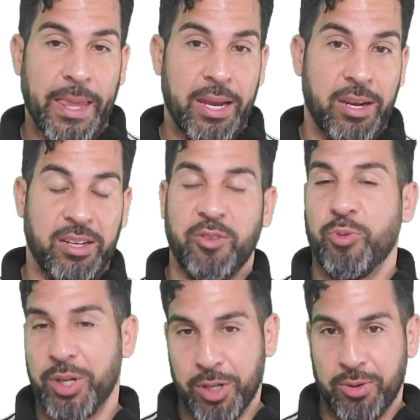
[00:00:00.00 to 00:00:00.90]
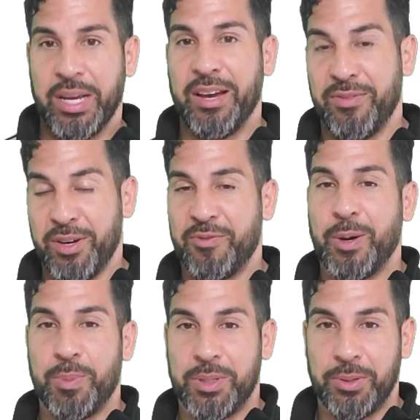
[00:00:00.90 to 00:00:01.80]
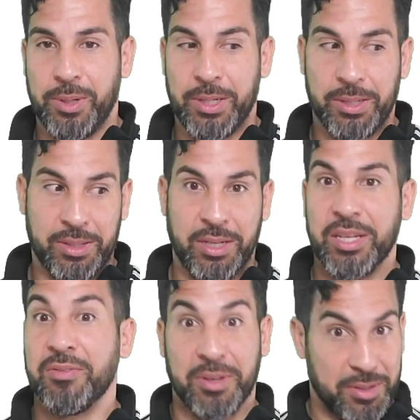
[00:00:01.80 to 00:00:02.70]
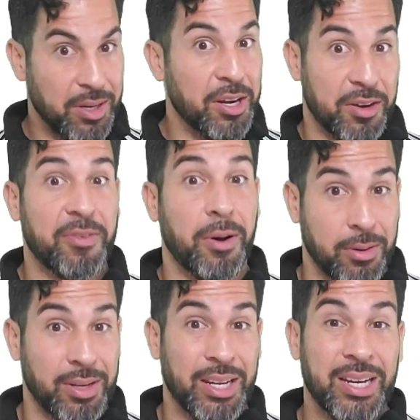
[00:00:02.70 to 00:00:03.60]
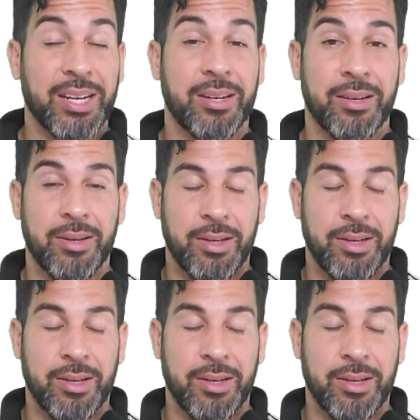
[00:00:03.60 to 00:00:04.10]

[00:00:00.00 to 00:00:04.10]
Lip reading: And if we don't have enough opportunities and even enough online,